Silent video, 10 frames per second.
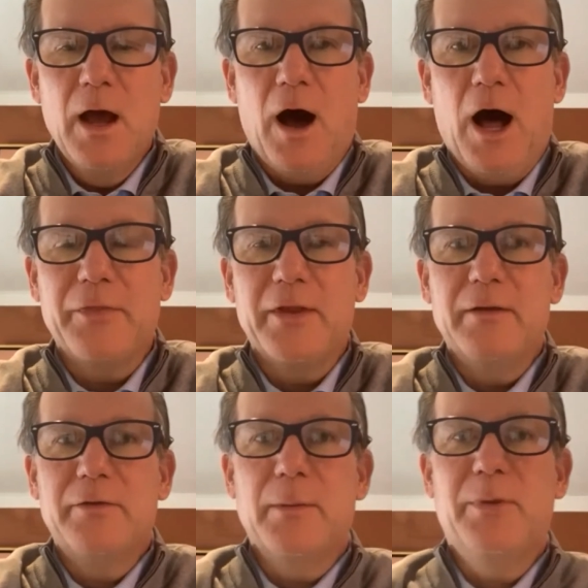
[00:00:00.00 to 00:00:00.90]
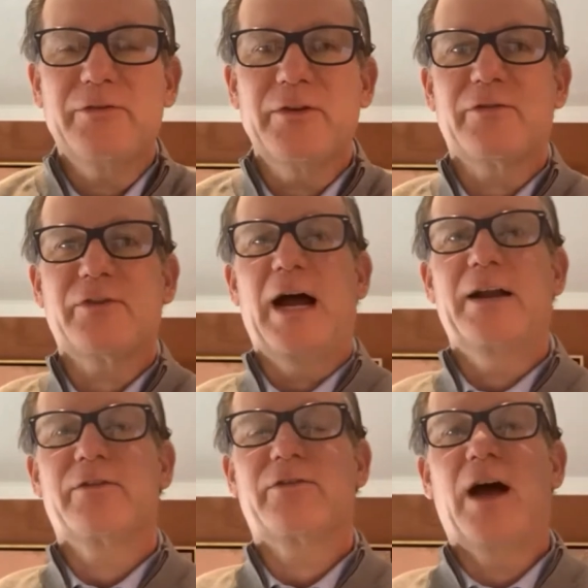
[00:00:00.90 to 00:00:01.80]
On the business side
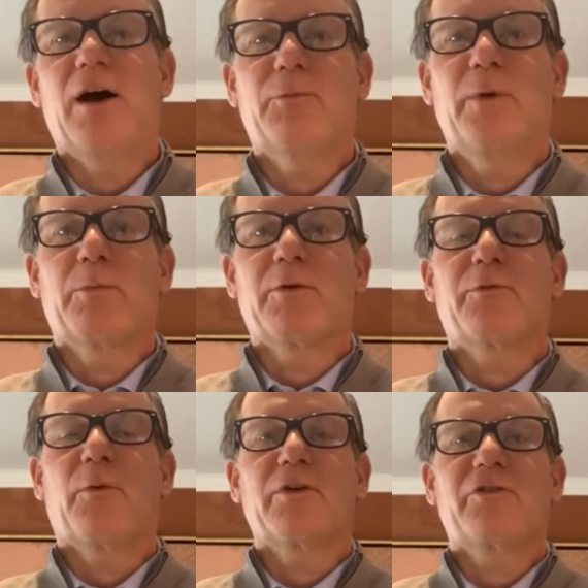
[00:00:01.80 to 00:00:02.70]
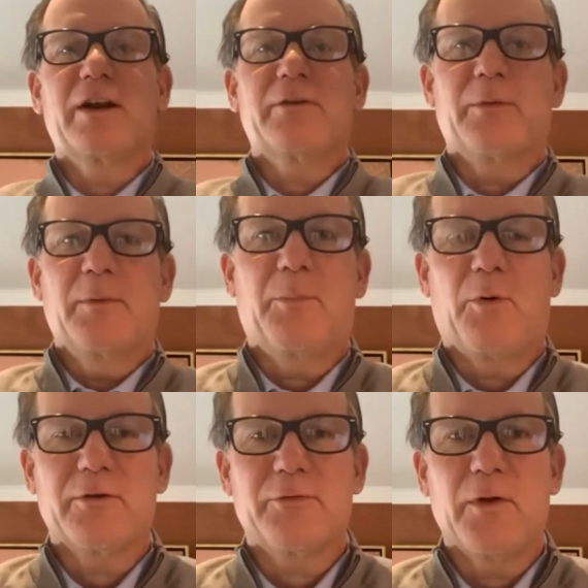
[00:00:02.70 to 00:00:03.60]
itself, we were fortunate from a
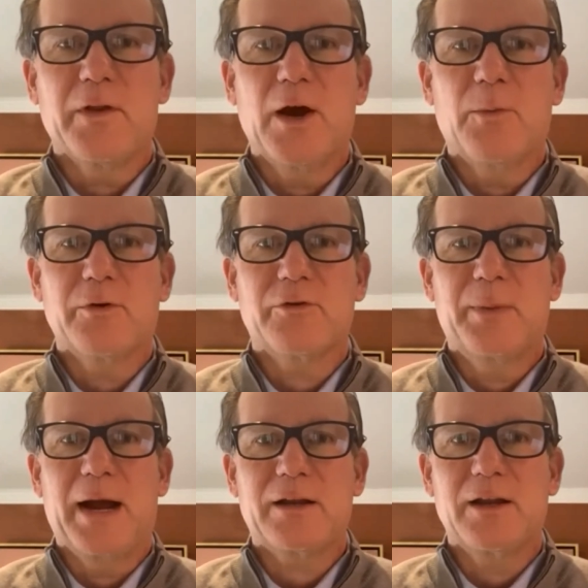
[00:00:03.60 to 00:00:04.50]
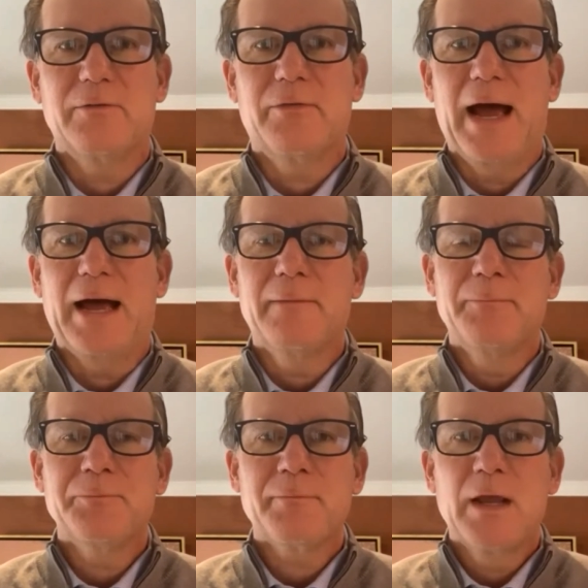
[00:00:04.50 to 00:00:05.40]
portfolio perspective that
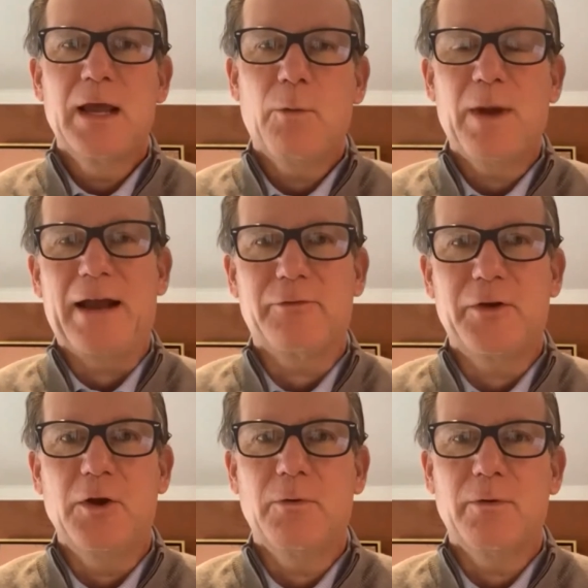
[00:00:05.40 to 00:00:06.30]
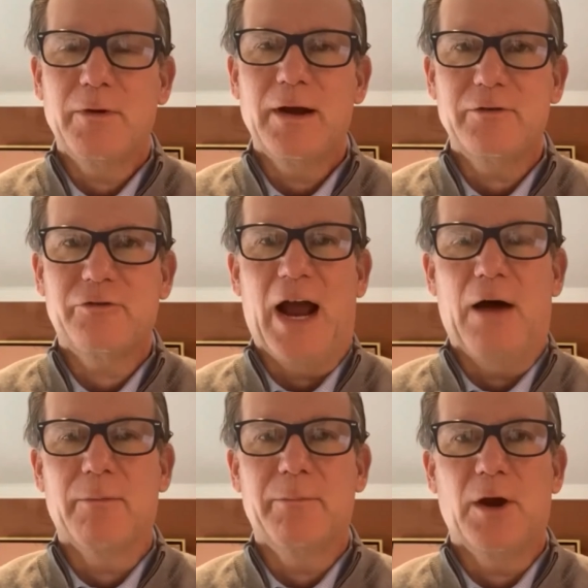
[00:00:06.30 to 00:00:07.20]
we had a few
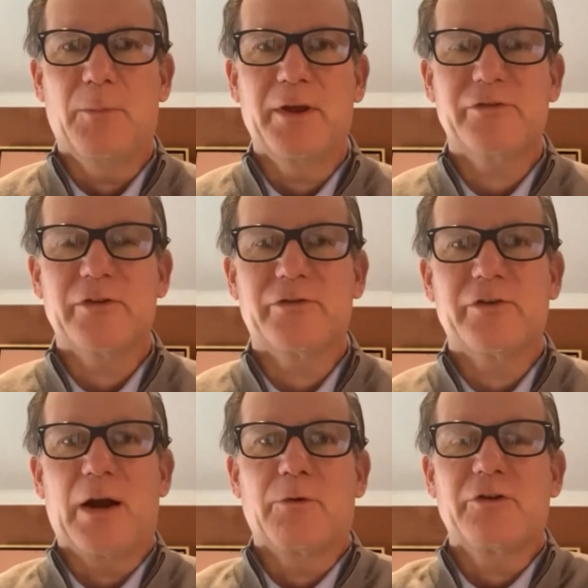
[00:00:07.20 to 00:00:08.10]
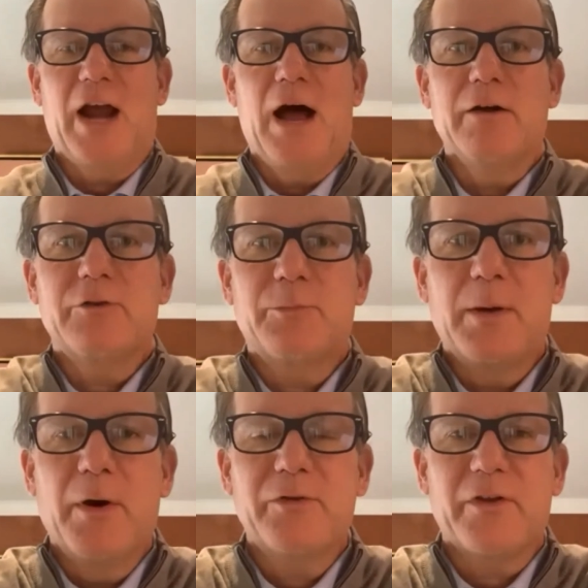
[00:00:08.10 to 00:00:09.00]
businesses that were challenged,
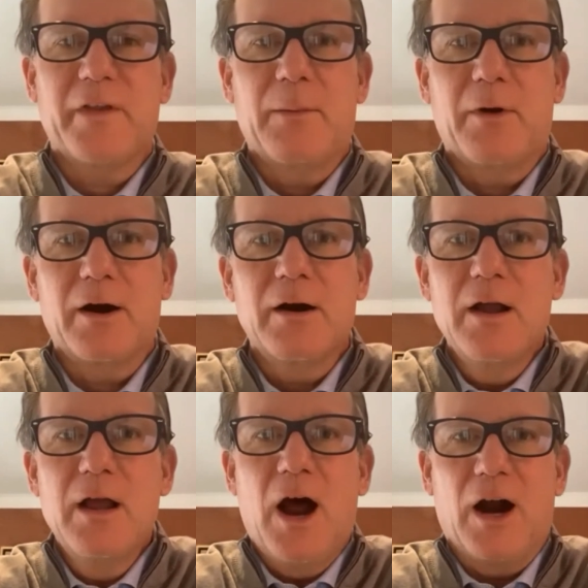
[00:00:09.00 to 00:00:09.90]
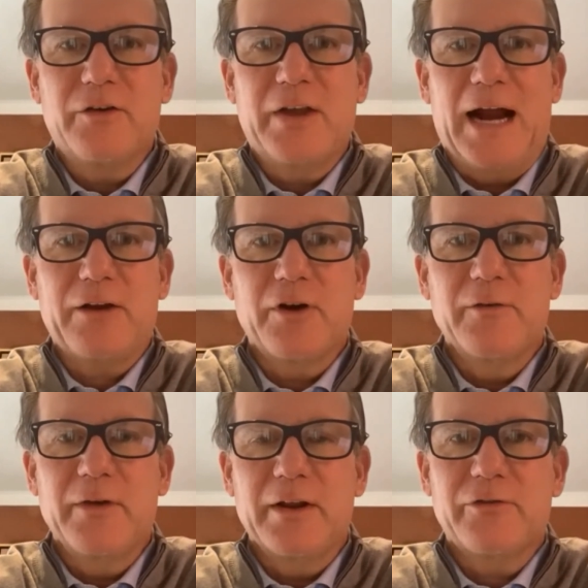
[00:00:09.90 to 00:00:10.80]
but most of them are
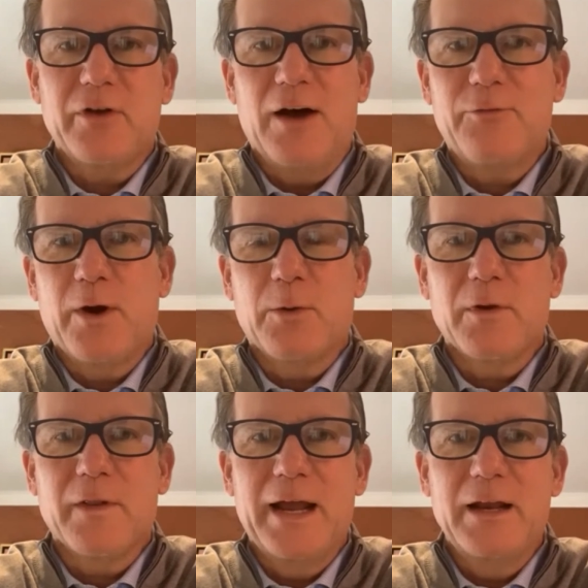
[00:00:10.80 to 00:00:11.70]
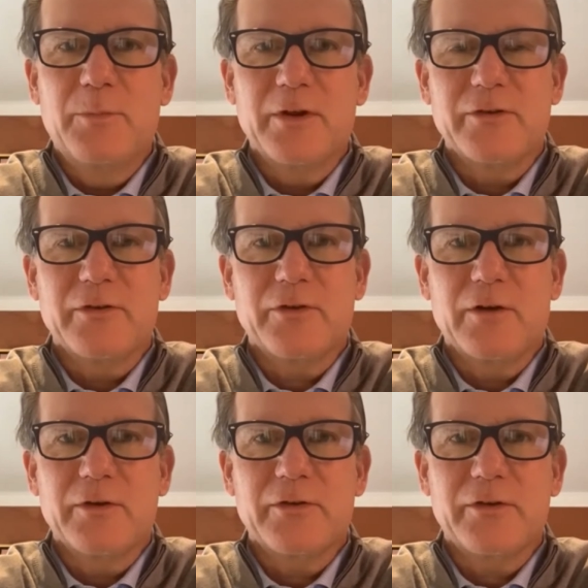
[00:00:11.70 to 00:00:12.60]
tech-driven and software-related business
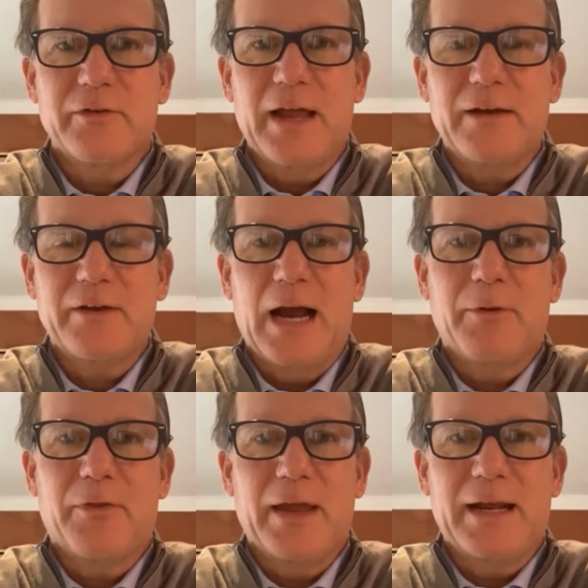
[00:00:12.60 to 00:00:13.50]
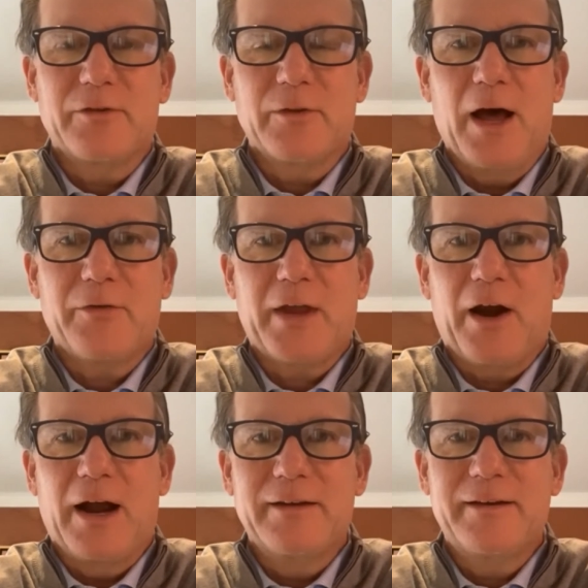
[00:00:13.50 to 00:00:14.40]
services, that type of thing, and some
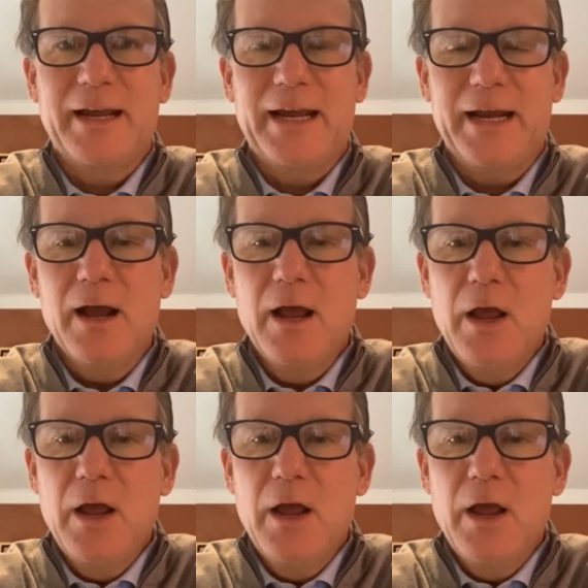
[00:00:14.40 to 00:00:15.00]
healthcare IT.